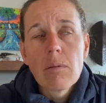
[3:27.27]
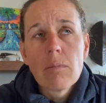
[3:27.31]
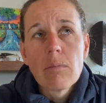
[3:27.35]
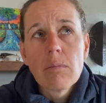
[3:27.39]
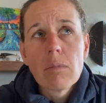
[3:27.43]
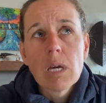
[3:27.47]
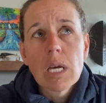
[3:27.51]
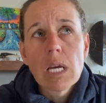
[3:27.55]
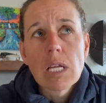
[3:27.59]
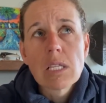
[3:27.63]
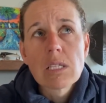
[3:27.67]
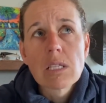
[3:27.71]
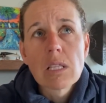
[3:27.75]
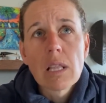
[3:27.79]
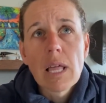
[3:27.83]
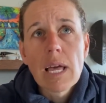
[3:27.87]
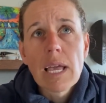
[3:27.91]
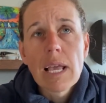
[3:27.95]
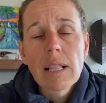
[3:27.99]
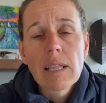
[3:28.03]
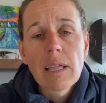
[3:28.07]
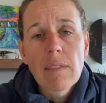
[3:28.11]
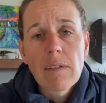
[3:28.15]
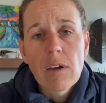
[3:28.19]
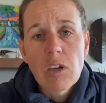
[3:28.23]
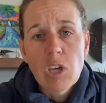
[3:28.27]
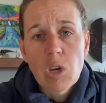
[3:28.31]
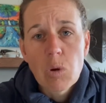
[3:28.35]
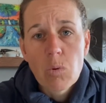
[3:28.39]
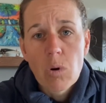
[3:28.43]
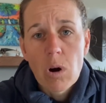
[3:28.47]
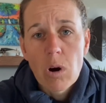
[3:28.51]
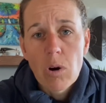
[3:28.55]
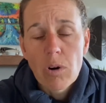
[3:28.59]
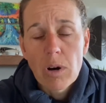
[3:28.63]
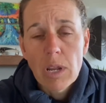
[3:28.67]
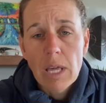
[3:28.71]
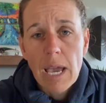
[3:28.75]
it's likely that you
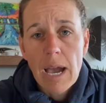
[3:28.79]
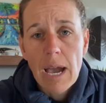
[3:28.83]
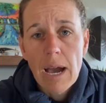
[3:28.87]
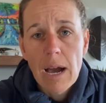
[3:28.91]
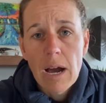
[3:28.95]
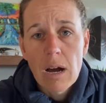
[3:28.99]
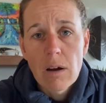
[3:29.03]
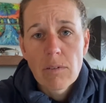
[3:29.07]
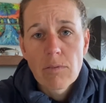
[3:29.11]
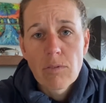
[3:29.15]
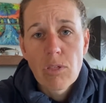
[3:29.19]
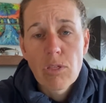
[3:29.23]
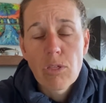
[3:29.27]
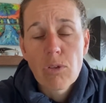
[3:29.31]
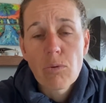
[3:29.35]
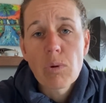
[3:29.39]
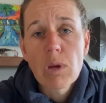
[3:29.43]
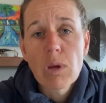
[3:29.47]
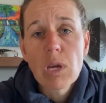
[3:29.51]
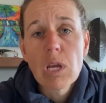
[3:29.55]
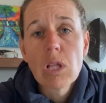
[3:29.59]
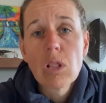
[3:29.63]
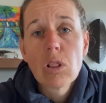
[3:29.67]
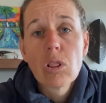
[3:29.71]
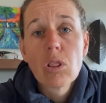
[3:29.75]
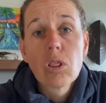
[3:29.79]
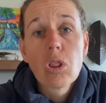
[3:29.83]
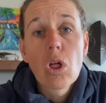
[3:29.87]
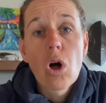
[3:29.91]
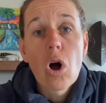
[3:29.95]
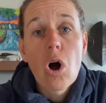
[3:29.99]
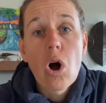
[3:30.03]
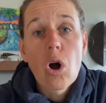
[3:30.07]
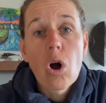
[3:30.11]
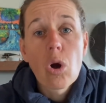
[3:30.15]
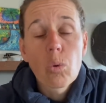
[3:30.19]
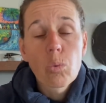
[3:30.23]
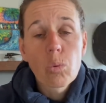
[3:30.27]
already have 3
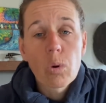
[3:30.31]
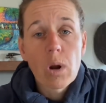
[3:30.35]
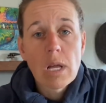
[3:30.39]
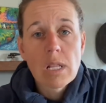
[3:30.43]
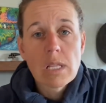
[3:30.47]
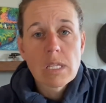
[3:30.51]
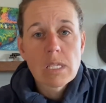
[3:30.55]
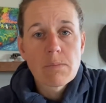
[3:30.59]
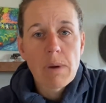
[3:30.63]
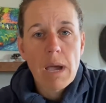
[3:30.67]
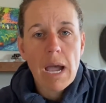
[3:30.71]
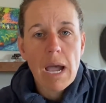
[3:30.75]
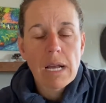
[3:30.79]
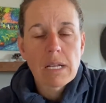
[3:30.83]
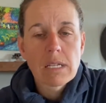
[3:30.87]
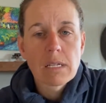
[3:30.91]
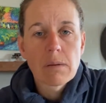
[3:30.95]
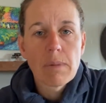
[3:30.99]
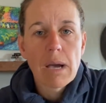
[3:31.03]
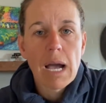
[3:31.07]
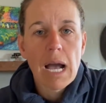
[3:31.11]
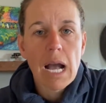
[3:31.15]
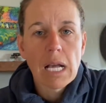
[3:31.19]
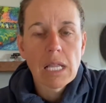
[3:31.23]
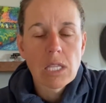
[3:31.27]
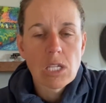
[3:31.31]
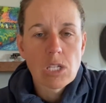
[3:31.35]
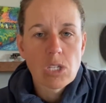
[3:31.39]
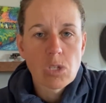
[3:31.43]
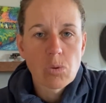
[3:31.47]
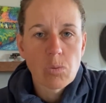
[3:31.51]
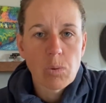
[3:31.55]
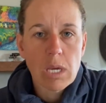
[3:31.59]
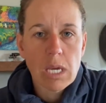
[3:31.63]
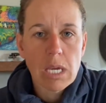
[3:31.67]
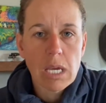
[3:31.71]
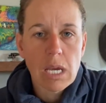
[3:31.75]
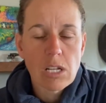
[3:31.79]
long runs back to back this
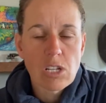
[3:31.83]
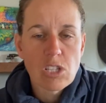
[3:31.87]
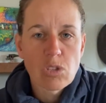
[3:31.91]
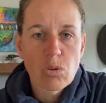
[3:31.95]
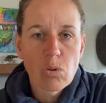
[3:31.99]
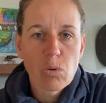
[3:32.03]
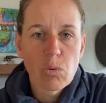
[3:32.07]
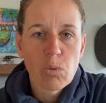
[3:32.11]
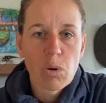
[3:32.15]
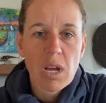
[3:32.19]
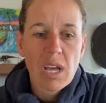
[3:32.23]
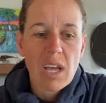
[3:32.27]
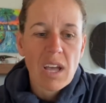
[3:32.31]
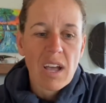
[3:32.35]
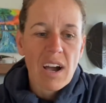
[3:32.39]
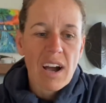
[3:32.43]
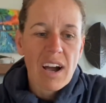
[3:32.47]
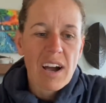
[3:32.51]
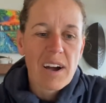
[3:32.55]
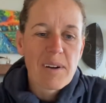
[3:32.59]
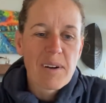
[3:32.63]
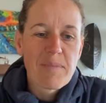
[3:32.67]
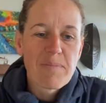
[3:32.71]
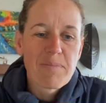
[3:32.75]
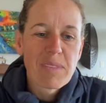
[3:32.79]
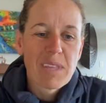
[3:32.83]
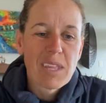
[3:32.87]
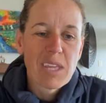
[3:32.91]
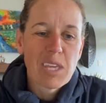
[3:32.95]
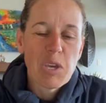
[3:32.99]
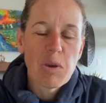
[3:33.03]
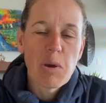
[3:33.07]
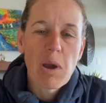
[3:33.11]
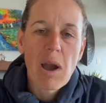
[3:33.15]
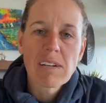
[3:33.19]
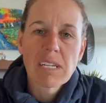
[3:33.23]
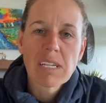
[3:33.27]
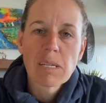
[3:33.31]
weekend. So
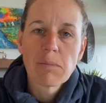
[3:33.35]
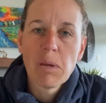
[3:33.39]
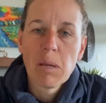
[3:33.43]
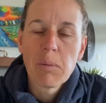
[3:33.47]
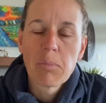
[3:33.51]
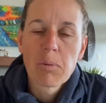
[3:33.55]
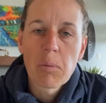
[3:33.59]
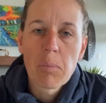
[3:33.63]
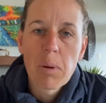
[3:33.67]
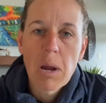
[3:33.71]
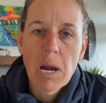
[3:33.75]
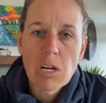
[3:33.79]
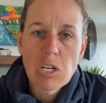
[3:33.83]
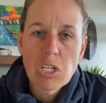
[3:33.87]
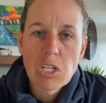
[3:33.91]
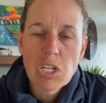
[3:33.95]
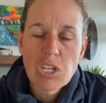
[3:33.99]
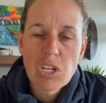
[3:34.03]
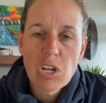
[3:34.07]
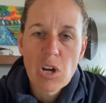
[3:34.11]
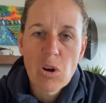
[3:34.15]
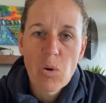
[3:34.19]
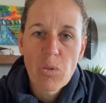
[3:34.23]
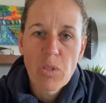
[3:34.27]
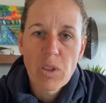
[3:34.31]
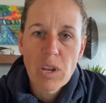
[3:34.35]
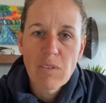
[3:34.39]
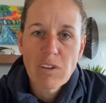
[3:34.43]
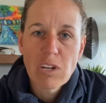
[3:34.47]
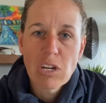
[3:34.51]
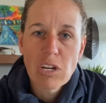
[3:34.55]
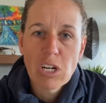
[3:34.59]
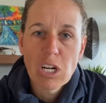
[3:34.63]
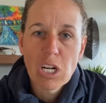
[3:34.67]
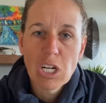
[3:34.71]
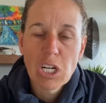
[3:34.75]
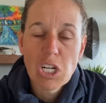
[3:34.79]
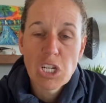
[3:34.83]
you have to be prepared to know that if
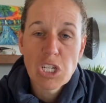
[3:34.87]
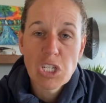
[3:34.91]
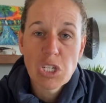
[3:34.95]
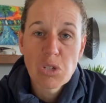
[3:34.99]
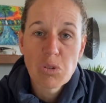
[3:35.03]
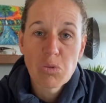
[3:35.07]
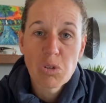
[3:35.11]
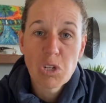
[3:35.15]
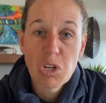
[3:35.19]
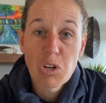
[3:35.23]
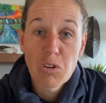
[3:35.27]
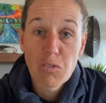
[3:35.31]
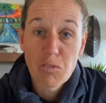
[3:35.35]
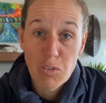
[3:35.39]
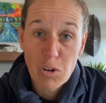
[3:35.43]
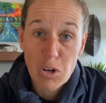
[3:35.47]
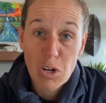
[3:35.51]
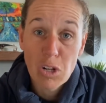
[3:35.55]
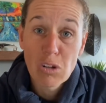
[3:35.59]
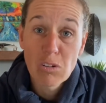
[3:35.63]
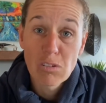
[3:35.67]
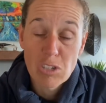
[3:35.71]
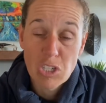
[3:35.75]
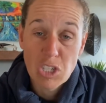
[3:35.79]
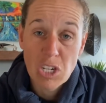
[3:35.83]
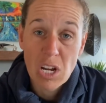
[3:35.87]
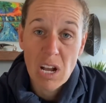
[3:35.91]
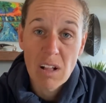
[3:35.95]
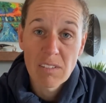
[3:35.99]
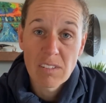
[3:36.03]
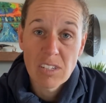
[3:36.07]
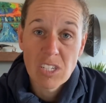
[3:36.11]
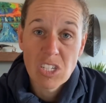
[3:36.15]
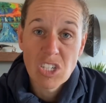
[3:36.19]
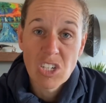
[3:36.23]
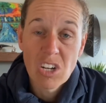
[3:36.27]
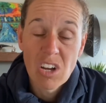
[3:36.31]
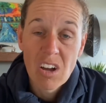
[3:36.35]
you're going to do your vertical
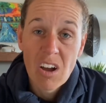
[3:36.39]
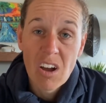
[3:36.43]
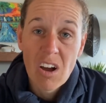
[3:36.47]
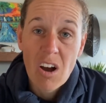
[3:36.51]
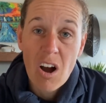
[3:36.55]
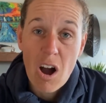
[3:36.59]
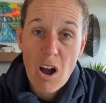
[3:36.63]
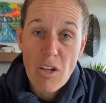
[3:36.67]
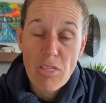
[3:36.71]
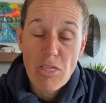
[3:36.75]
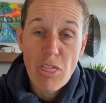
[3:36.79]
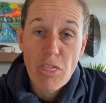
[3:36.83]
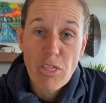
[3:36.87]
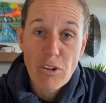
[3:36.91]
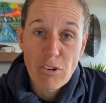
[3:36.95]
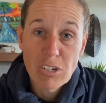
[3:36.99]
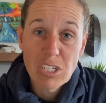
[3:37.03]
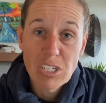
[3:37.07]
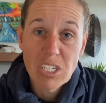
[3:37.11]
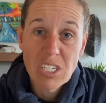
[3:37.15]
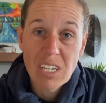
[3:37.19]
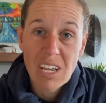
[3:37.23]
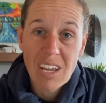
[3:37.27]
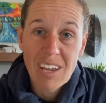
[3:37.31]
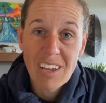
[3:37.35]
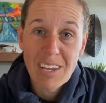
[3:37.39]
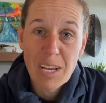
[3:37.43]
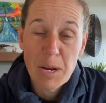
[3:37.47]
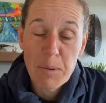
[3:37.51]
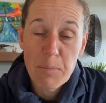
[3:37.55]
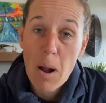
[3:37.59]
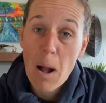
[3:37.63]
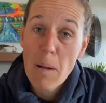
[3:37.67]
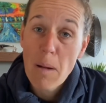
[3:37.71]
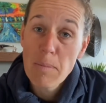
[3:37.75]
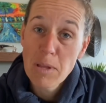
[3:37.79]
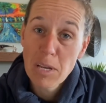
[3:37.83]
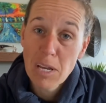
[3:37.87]
challenge on Thursday, you're
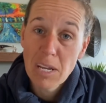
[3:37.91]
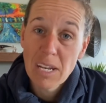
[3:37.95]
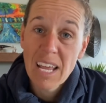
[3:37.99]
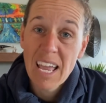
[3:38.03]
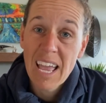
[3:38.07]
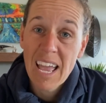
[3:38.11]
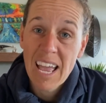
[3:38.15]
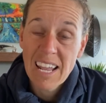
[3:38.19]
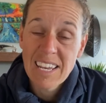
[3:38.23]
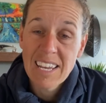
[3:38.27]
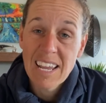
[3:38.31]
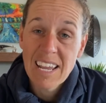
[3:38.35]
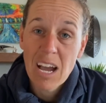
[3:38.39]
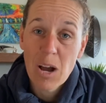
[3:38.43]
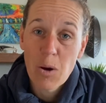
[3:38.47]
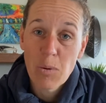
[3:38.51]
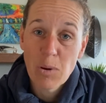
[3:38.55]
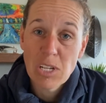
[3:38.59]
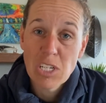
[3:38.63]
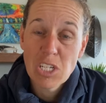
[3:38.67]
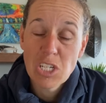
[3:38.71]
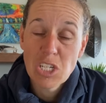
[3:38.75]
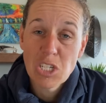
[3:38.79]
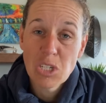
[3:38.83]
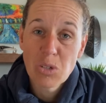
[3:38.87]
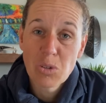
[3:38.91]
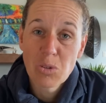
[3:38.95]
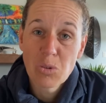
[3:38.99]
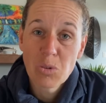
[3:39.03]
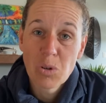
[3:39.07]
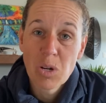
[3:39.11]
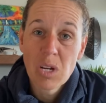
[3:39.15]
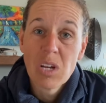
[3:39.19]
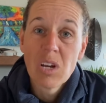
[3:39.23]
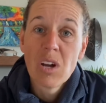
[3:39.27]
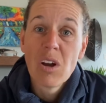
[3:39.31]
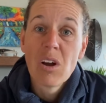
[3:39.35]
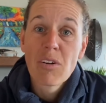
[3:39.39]
probably going to head now into
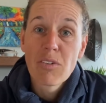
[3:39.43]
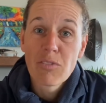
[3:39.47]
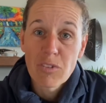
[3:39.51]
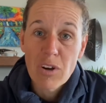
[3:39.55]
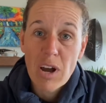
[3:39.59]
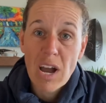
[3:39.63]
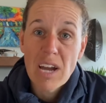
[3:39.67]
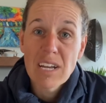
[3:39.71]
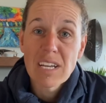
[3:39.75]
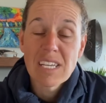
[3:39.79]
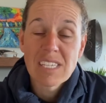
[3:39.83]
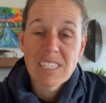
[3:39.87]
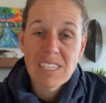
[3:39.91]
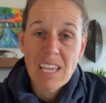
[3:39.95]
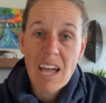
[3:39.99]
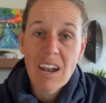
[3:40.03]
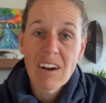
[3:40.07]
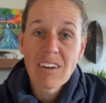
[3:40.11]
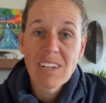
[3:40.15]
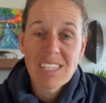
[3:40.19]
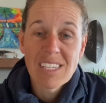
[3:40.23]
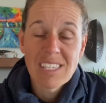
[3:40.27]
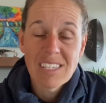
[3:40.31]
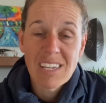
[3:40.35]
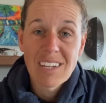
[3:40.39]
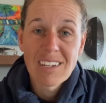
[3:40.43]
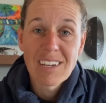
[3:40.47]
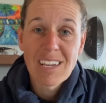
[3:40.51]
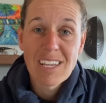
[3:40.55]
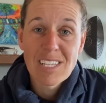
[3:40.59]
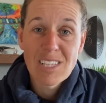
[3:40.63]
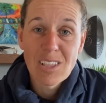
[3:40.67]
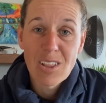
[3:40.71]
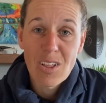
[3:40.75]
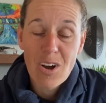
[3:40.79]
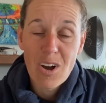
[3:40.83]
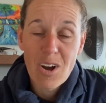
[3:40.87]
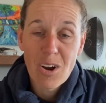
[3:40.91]
Friday, Saturday, Sunday's
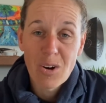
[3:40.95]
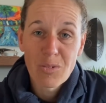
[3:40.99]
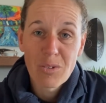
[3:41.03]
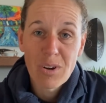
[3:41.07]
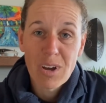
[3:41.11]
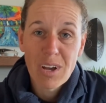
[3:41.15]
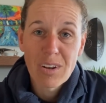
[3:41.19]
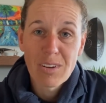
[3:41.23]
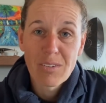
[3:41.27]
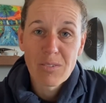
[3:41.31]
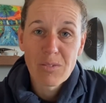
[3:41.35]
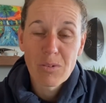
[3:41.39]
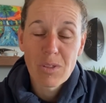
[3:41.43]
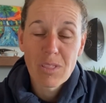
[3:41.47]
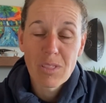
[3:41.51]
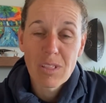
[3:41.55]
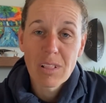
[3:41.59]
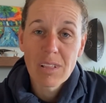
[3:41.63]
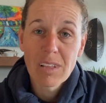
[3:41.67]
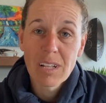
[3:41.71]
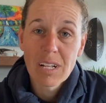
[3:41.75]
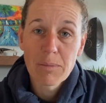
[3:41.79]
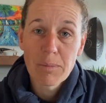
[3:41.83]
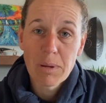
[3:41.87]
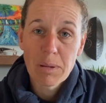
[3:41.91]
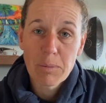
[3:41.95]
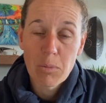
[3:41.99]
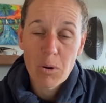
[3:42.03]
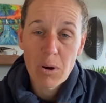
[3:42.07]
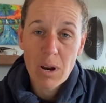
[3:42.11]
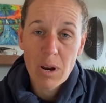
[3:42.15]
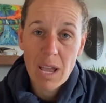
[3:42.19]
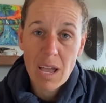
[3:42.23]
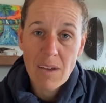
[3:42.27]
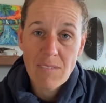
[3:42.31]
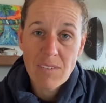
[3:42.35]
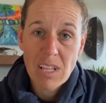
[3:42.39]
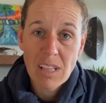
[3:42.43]
long run with a little bit more
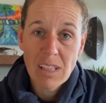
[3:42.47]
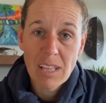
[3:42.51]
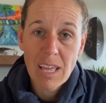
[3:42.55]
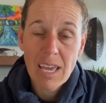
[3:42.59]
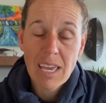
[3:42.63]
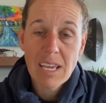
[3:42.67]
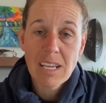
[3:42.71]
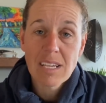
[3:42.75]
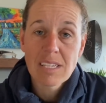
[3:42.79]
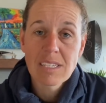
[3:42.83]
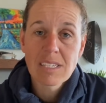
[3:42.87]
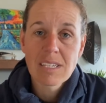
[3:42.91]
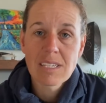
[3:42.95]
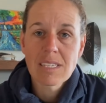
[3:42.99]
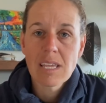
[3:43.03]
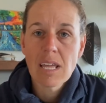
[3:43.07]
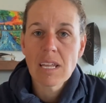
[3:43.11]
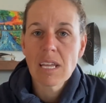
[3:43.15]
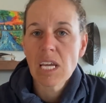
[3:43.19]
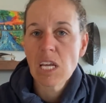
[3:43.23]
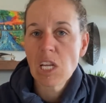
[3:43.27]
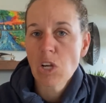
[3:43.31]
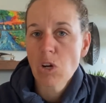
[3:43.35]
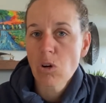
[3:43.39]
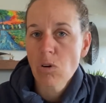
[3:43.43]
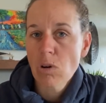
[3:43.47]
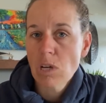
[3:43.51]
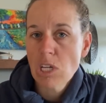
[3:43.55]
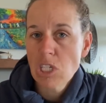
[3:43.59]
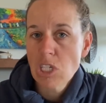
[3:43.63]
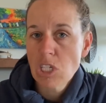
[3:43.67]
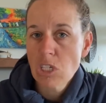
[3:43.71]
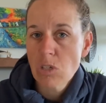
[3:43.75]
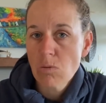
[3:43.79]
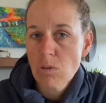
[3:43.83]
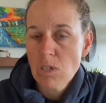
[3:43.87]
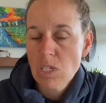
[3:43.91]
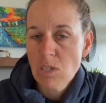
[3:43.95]
heavy legs. Does that increase
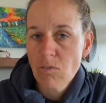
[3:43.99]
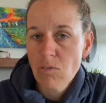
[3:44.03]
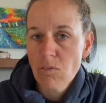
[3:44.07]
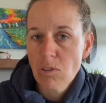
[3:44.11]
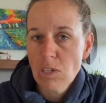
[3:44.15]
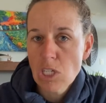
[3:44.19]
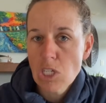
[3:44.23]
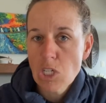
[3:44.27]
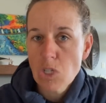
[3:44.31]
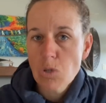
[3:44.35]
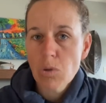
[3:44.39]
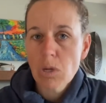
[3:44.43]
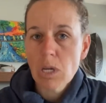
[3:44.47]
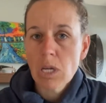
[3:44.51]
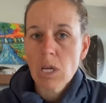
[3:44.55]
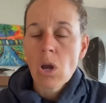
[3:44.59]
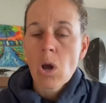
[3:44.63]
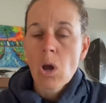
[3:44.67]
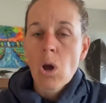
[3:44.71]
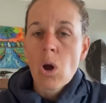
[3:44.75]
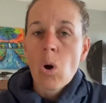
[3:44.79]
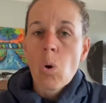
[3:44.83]
your risk for injury?